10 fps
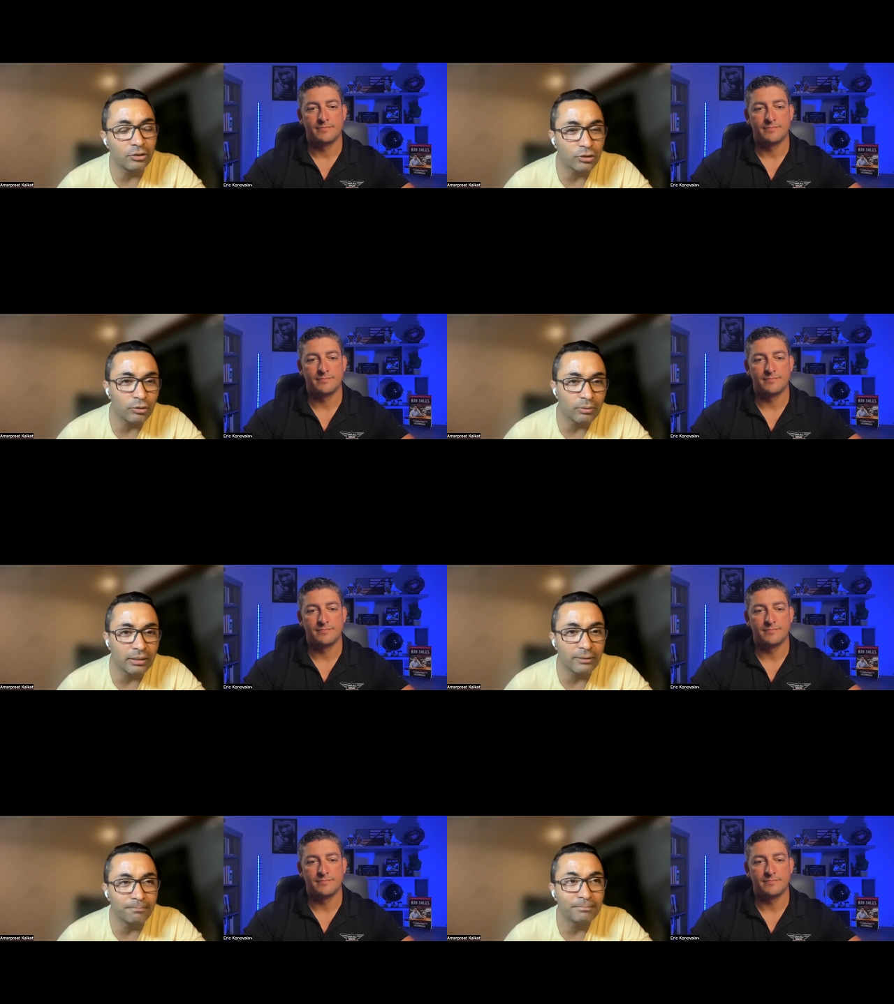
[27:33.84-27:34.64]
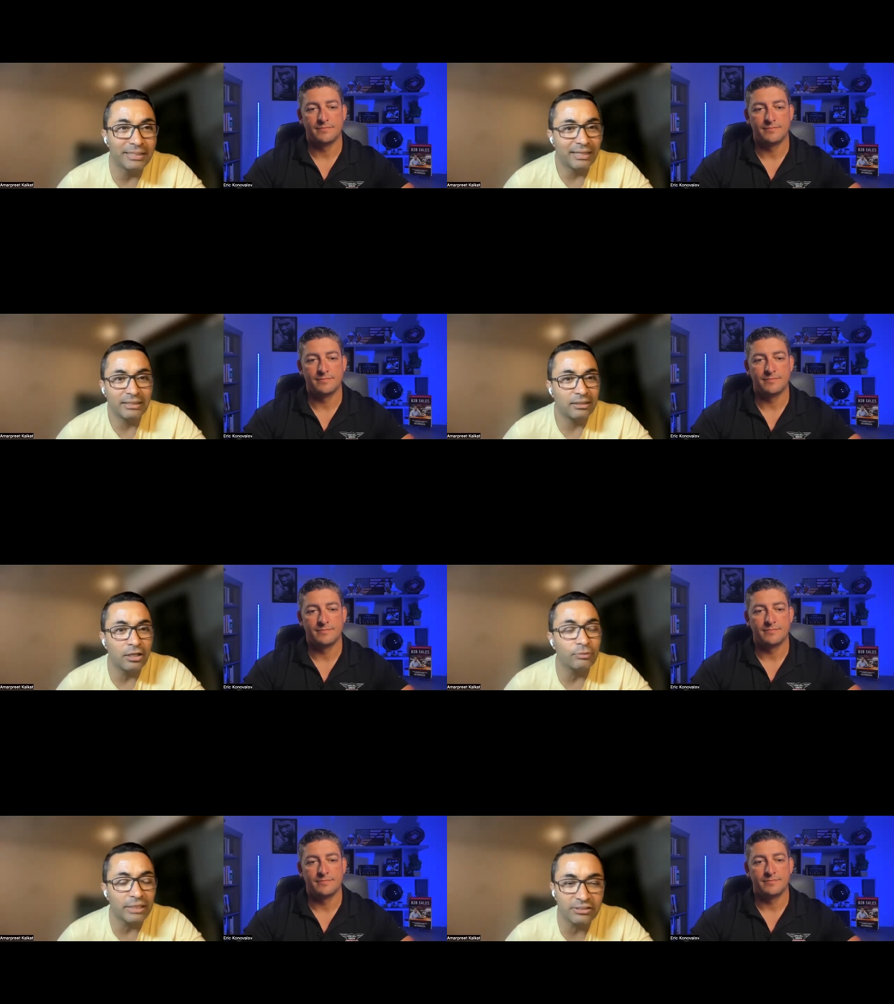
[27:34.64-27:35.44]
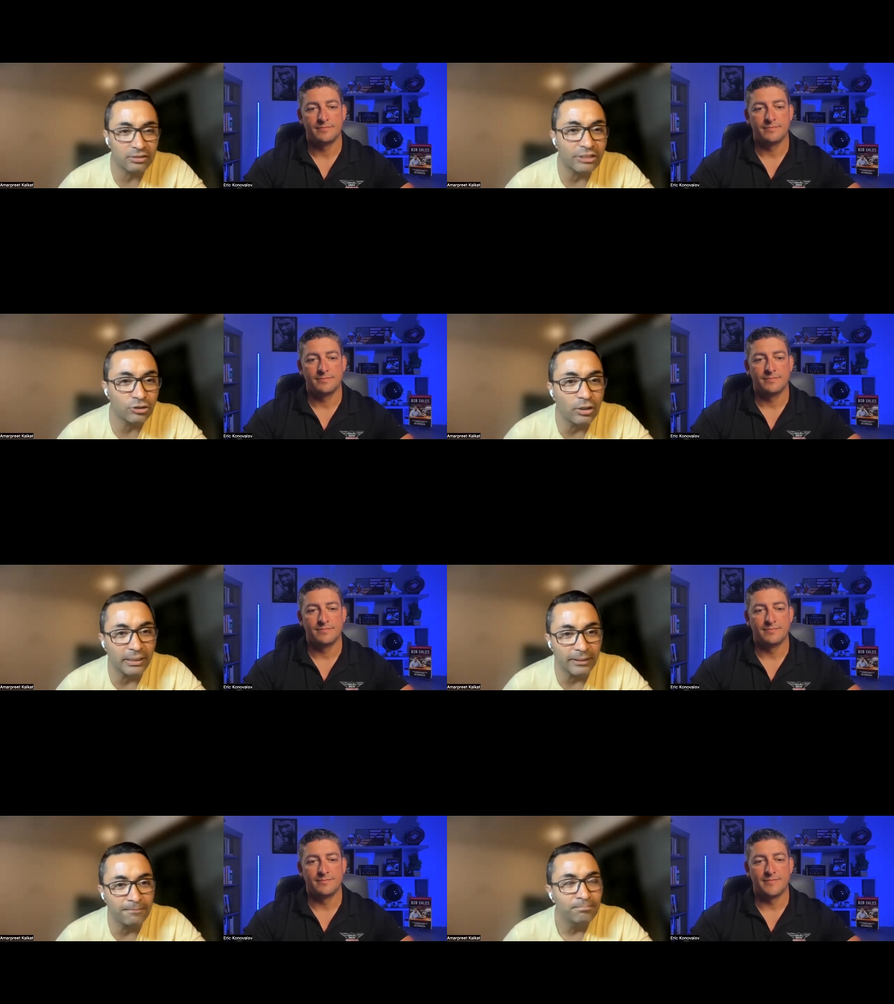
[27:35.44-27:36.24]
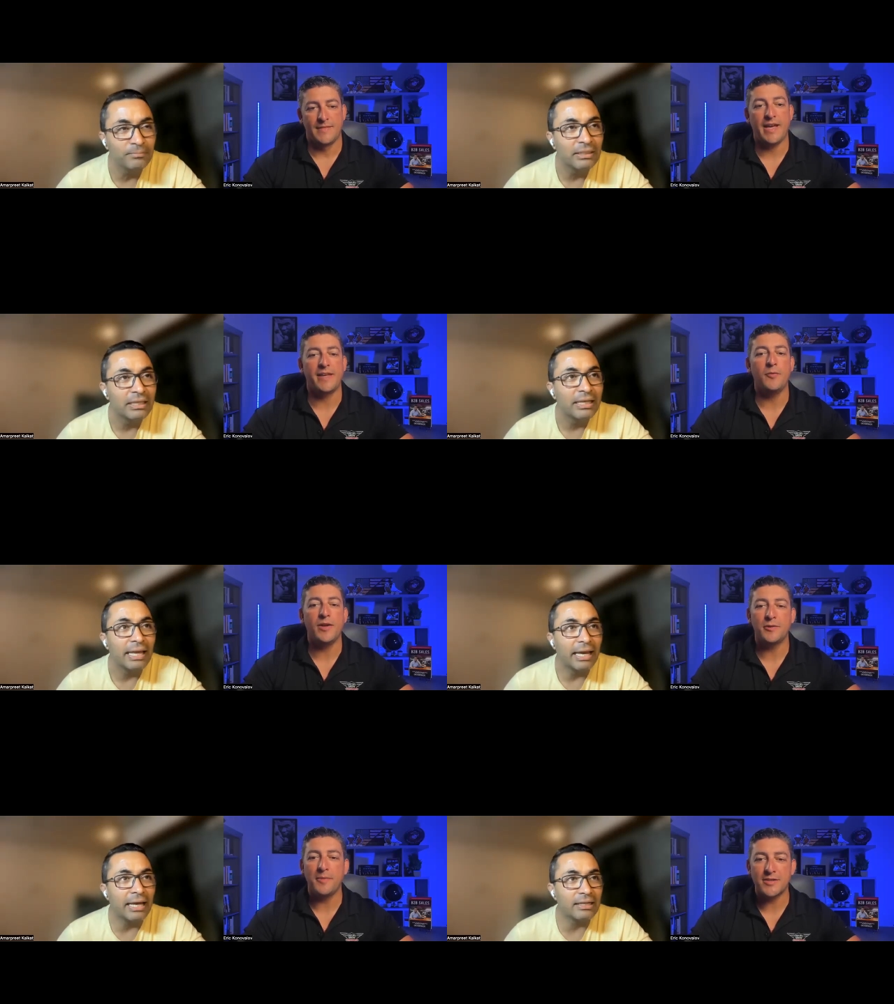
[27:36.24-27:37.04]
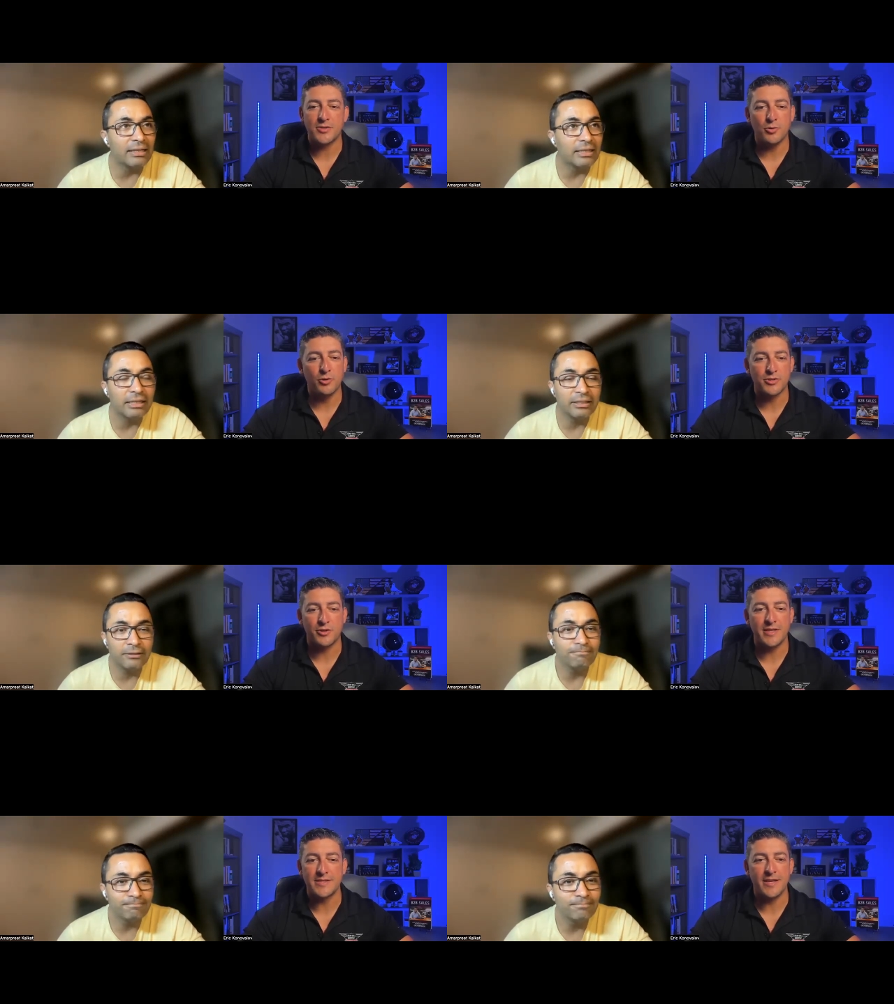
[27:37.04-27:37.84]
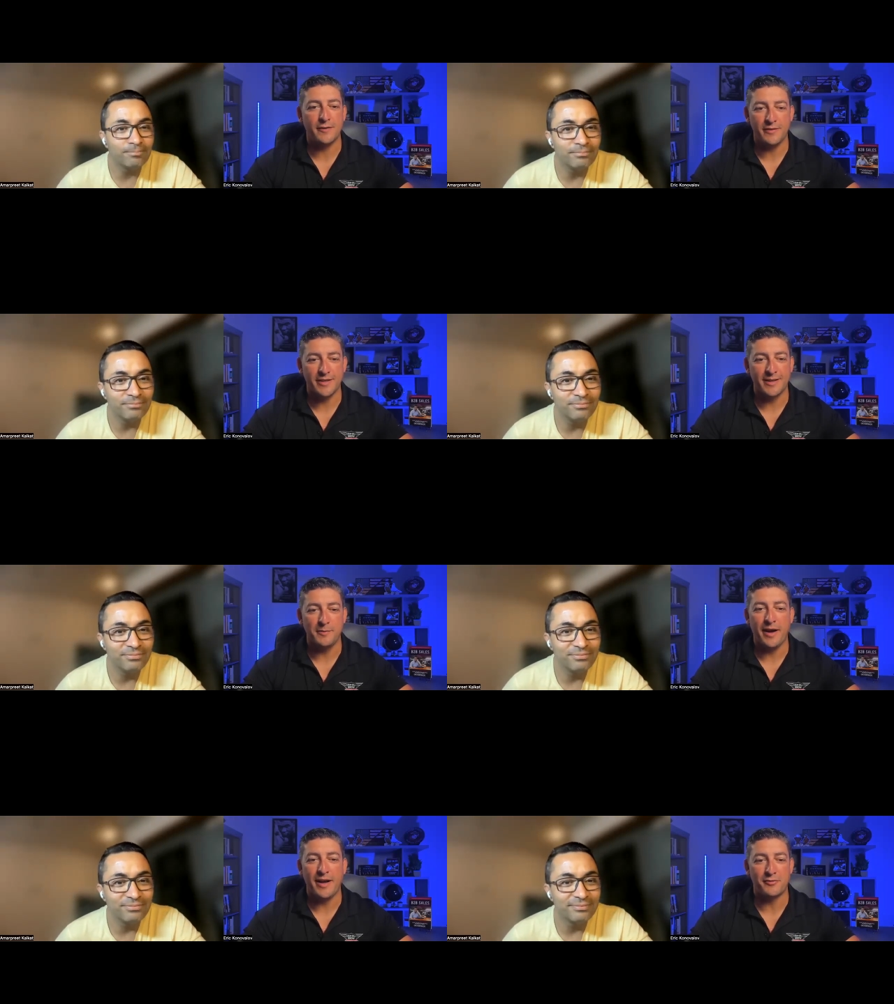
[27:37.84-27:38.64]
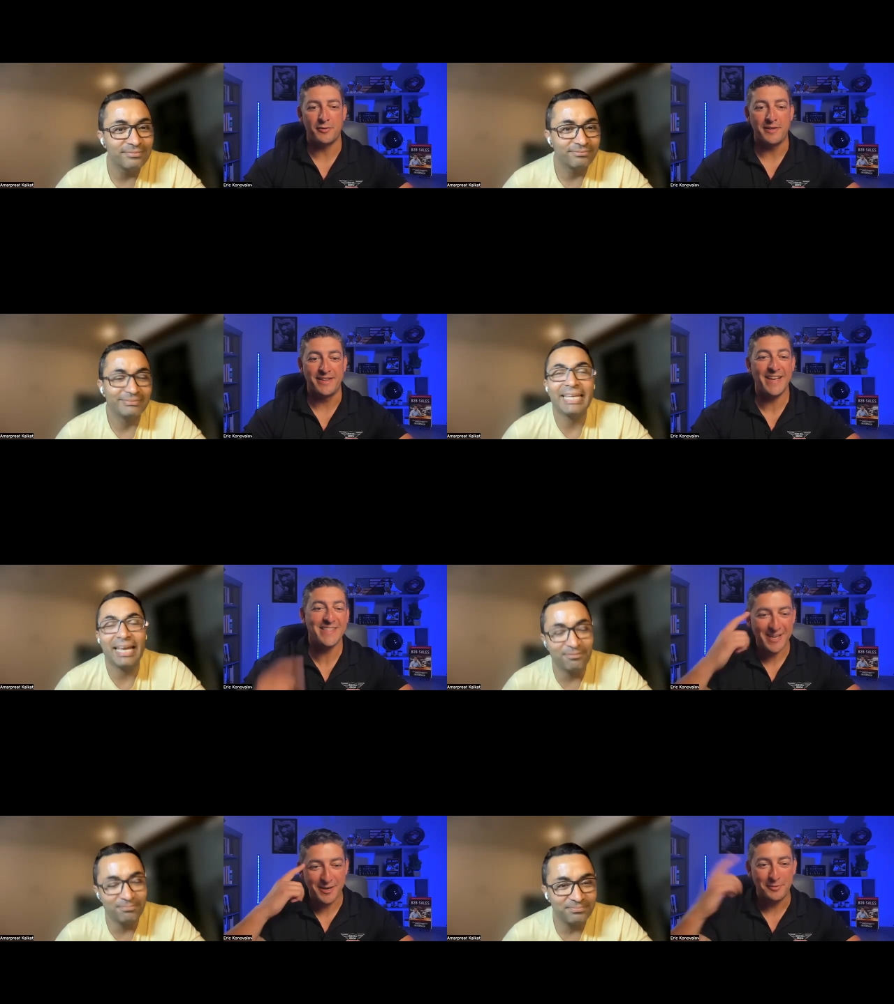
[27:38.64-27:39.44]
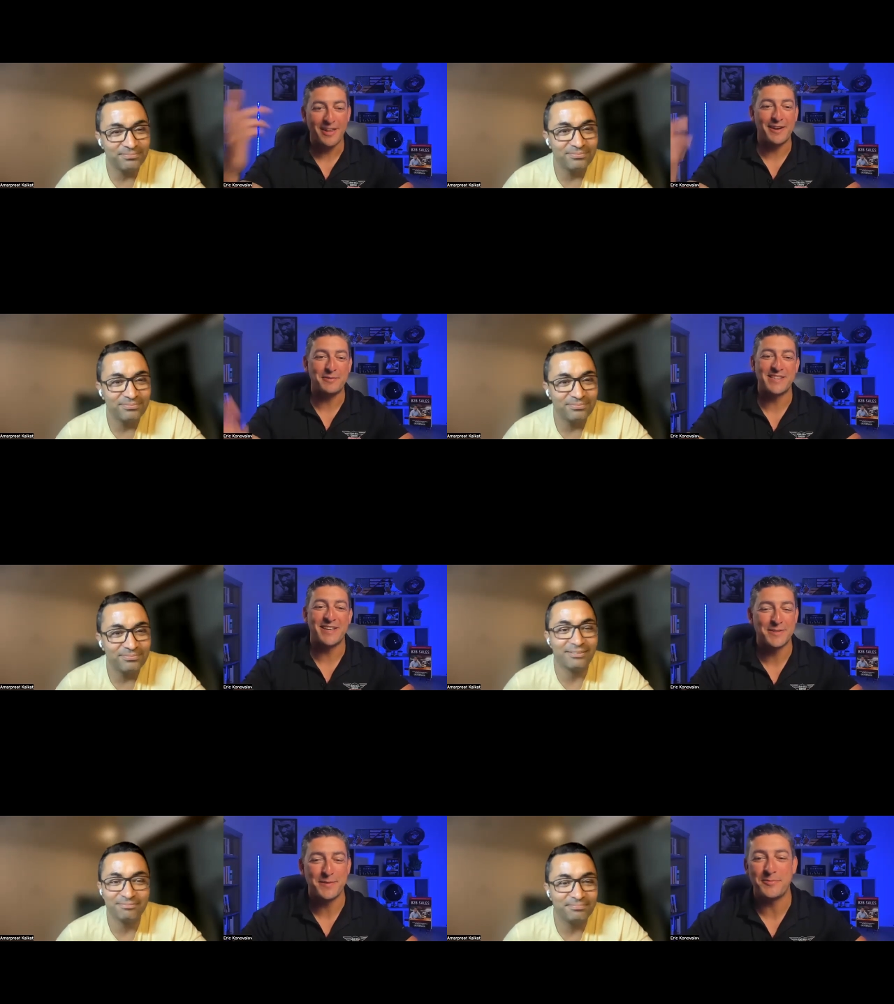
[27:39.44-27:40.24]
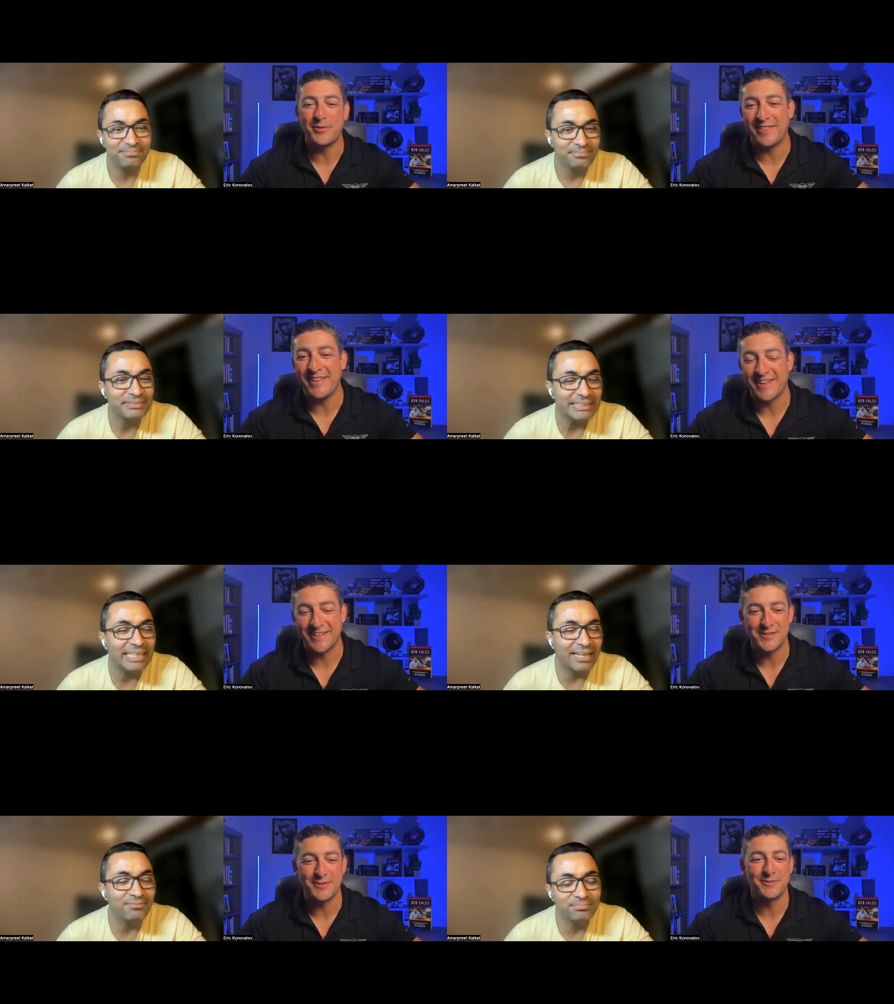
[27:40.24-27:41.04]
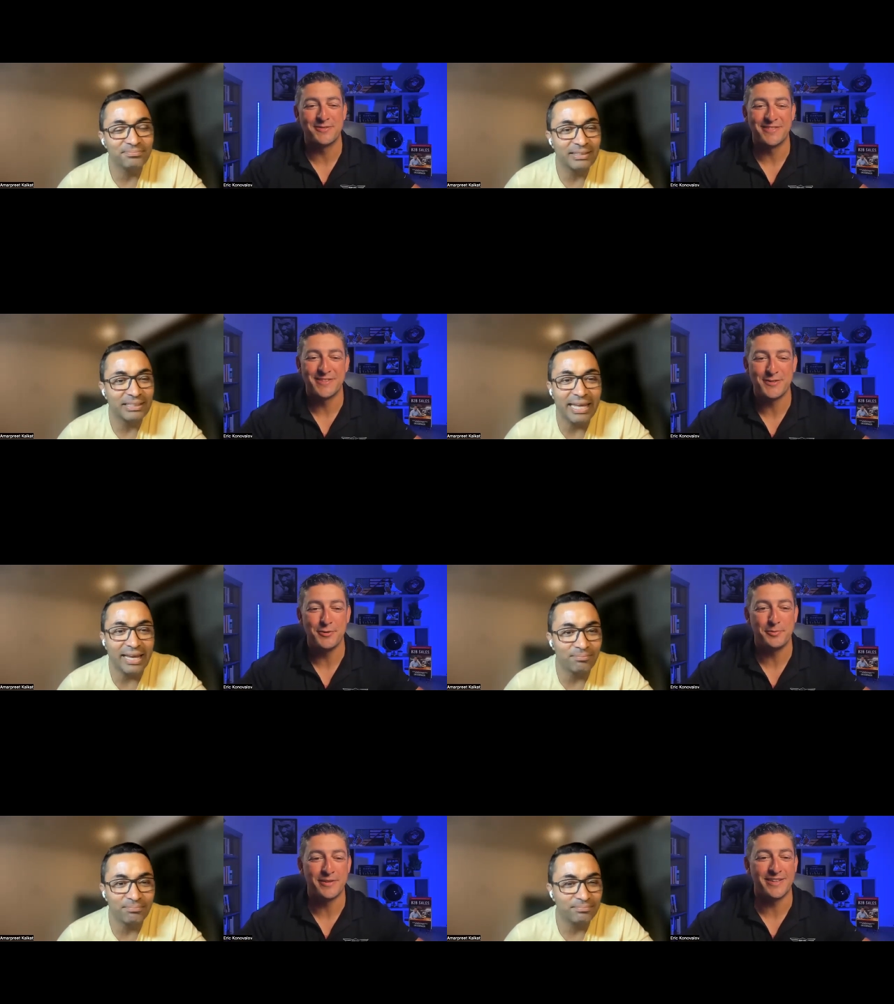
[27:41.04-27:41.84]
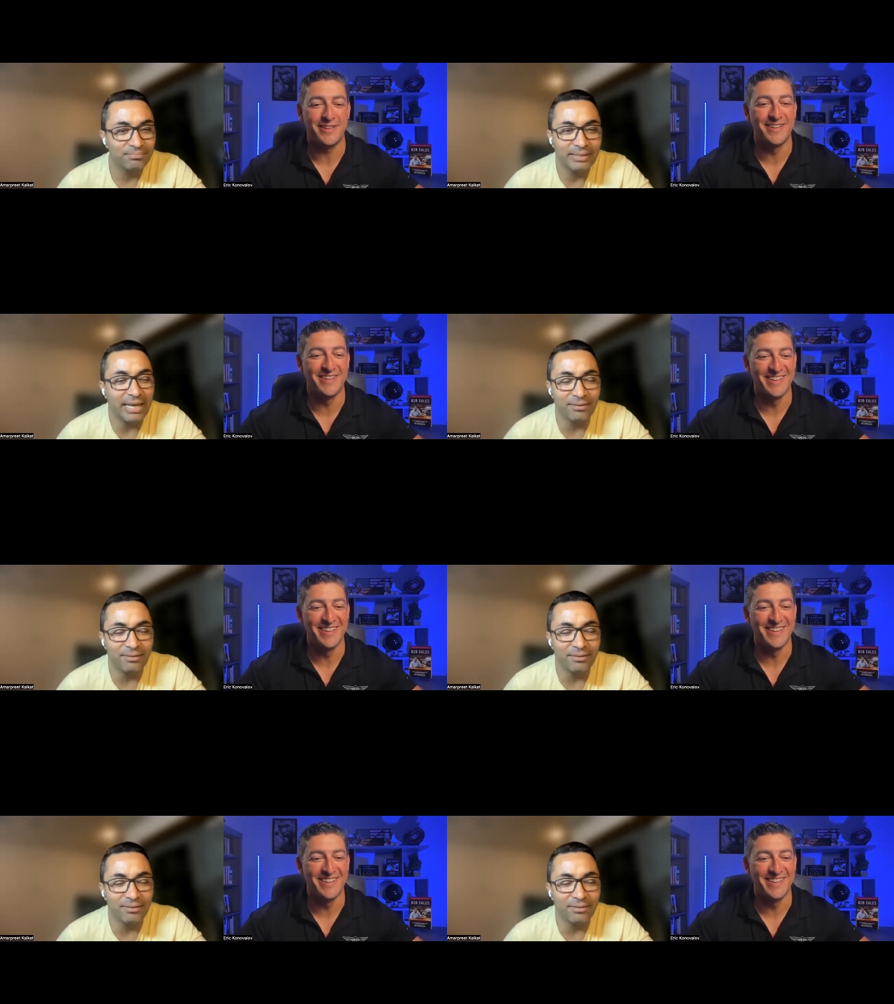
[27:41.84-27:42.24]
Speaker 1: so uh, that, no that's that's not it yeah he went and, to my
Speaker 2: school so he's definitely going to buy from me that's yeah, how a lot of yeah, salespeople think yeah, it's so yeah, stupid
Speaker 1: yeah